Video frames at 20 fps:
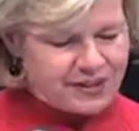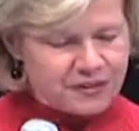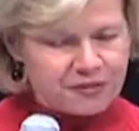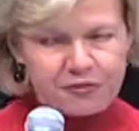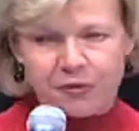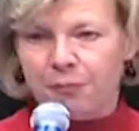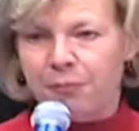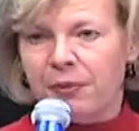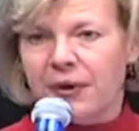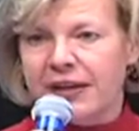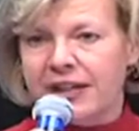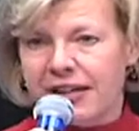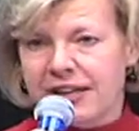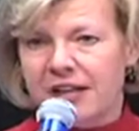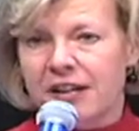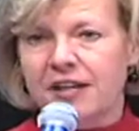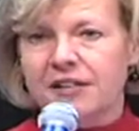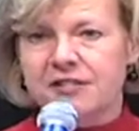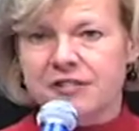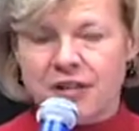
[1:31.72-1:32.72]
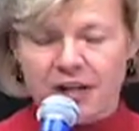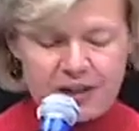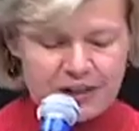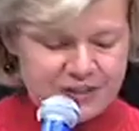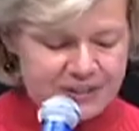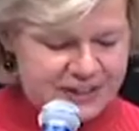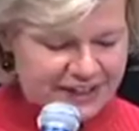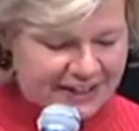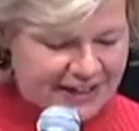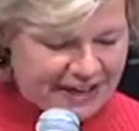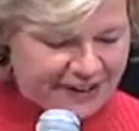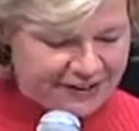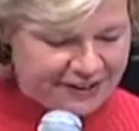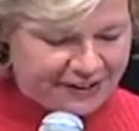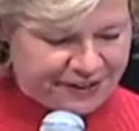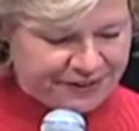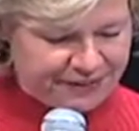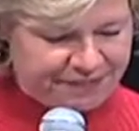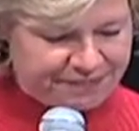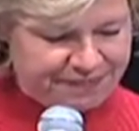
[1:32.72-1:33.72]
for bringing us all
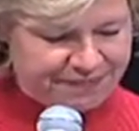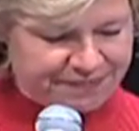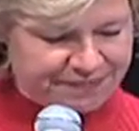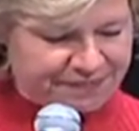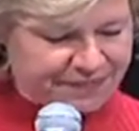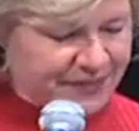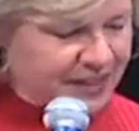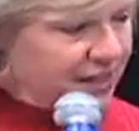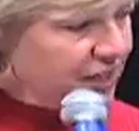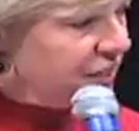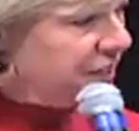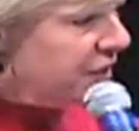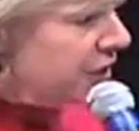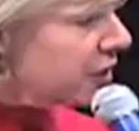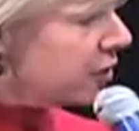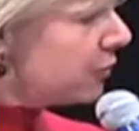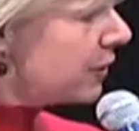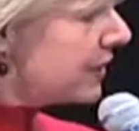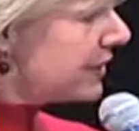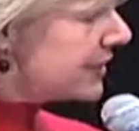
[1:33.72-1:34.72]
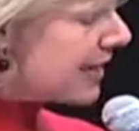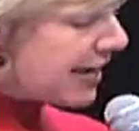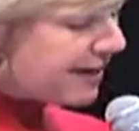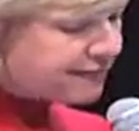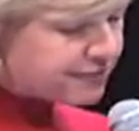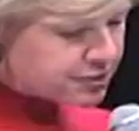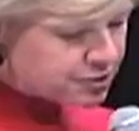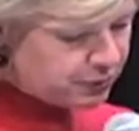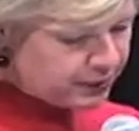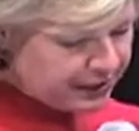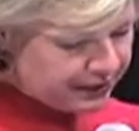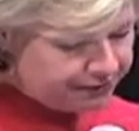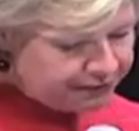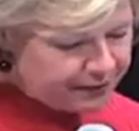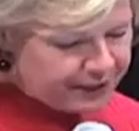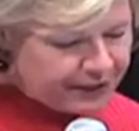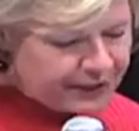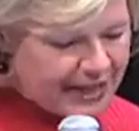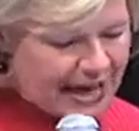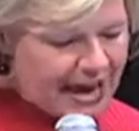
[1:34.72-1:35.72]
together. You and Dave
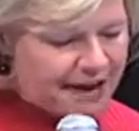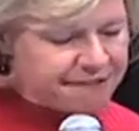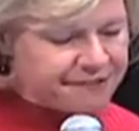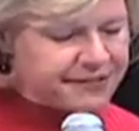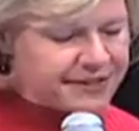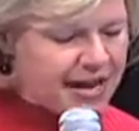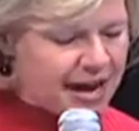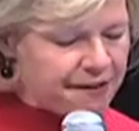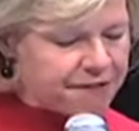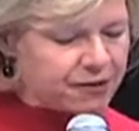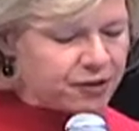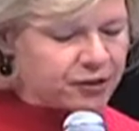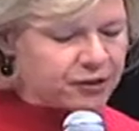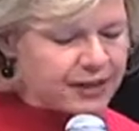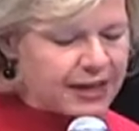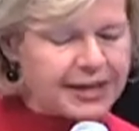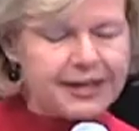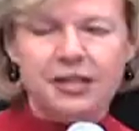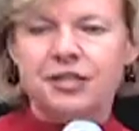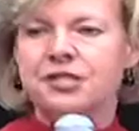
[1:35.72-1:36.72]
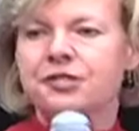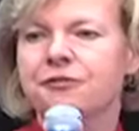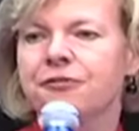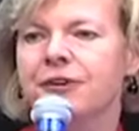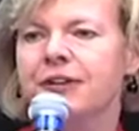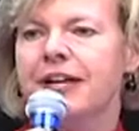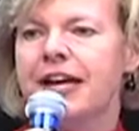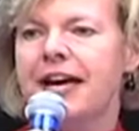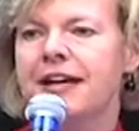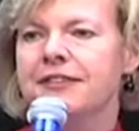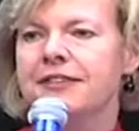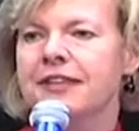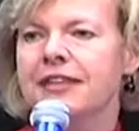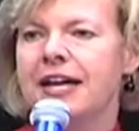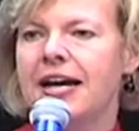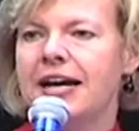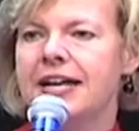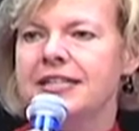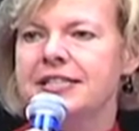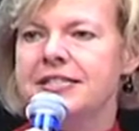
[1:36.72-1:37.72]
Zwiefel have never let us forget the
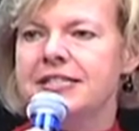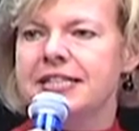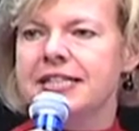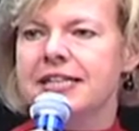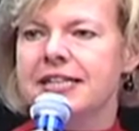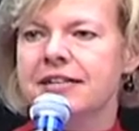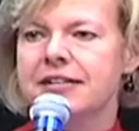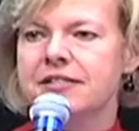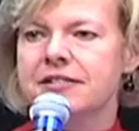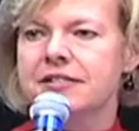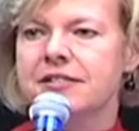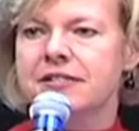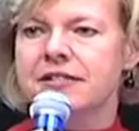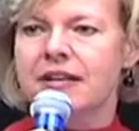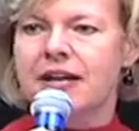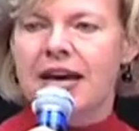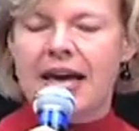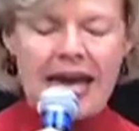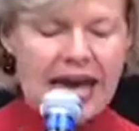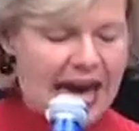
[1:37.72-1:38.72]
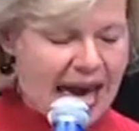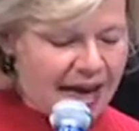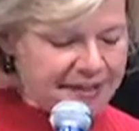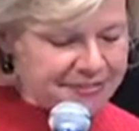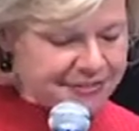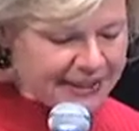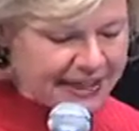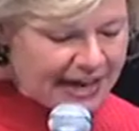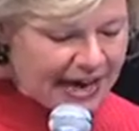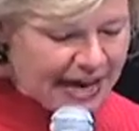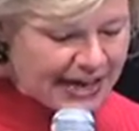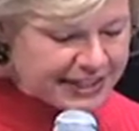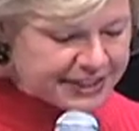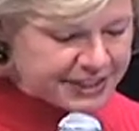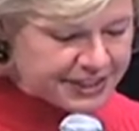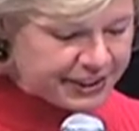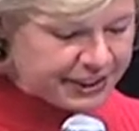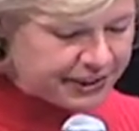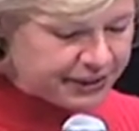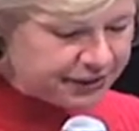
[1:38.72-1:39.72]
ideas and the
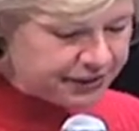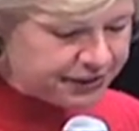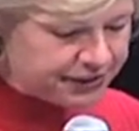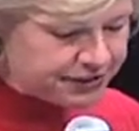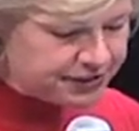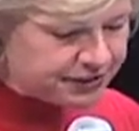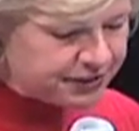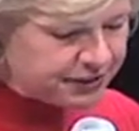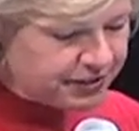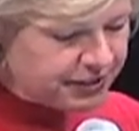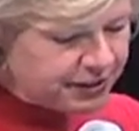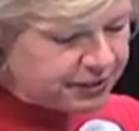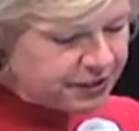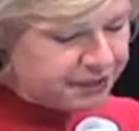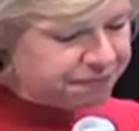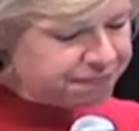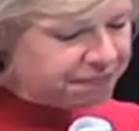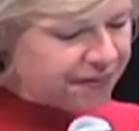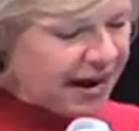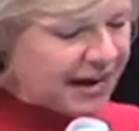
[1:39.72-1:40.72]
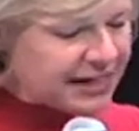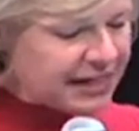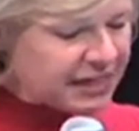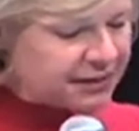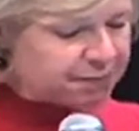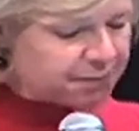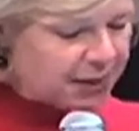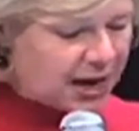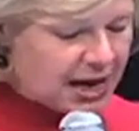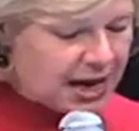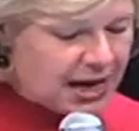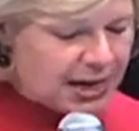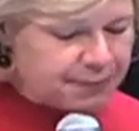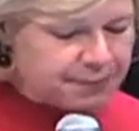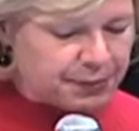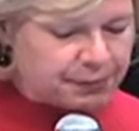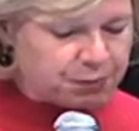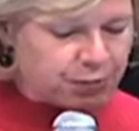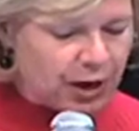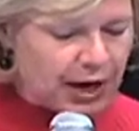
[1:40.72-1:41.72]
ideals that Fighting
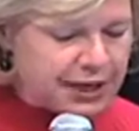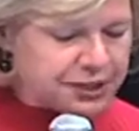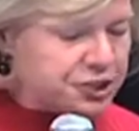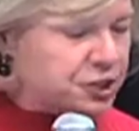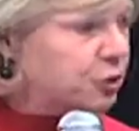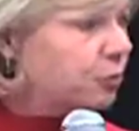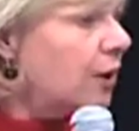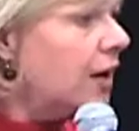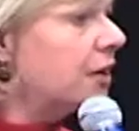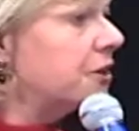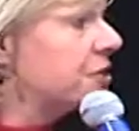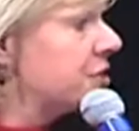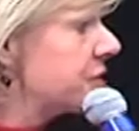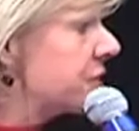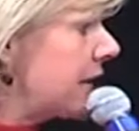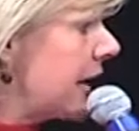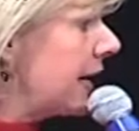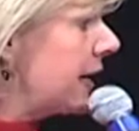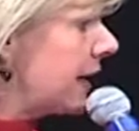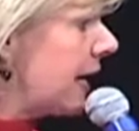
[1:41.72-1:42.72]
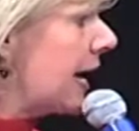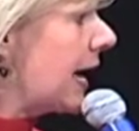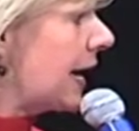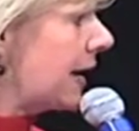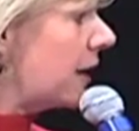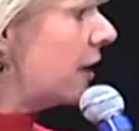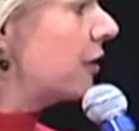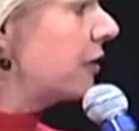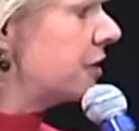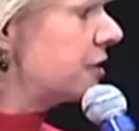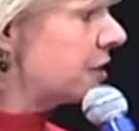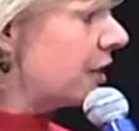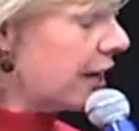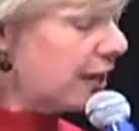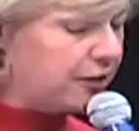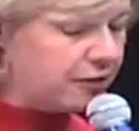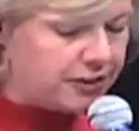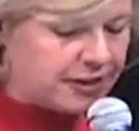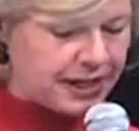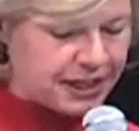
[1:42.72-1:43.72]
Bob brought to our state and our
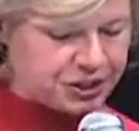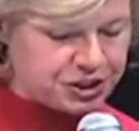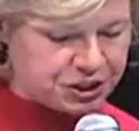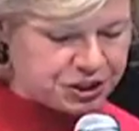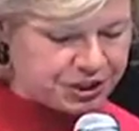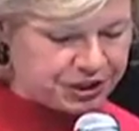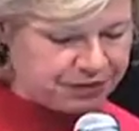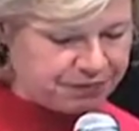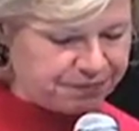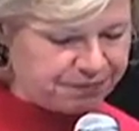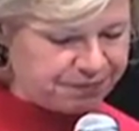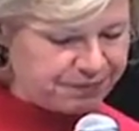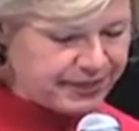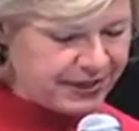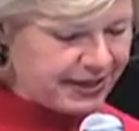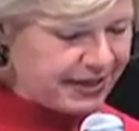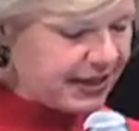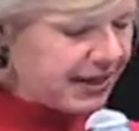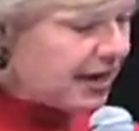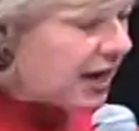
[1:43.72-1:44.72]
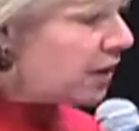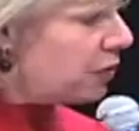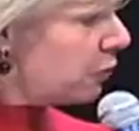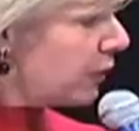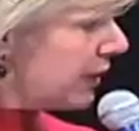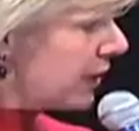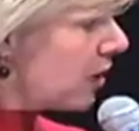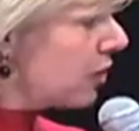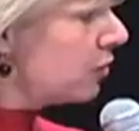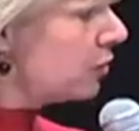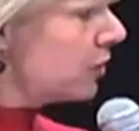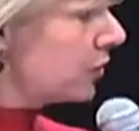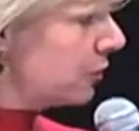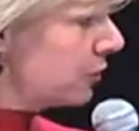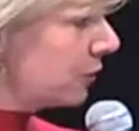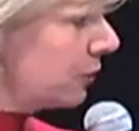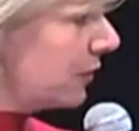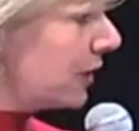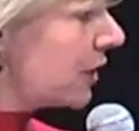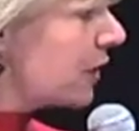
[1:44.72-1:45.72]
entire nation. And we owe
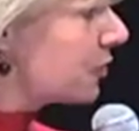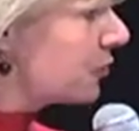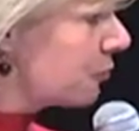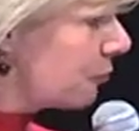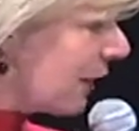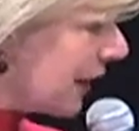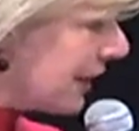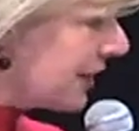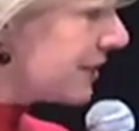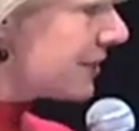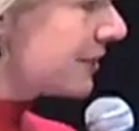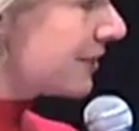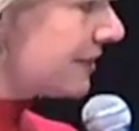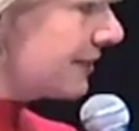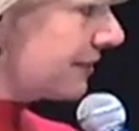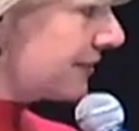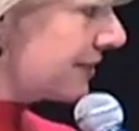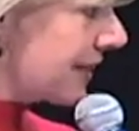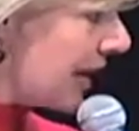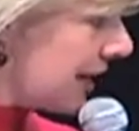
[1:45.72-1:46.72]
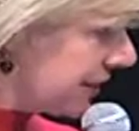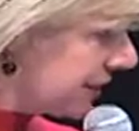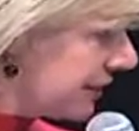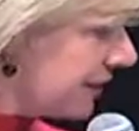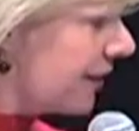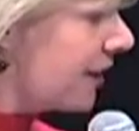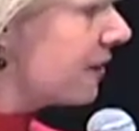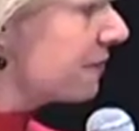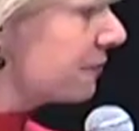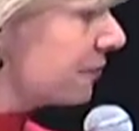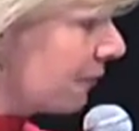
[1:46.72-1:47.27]
you a great debt of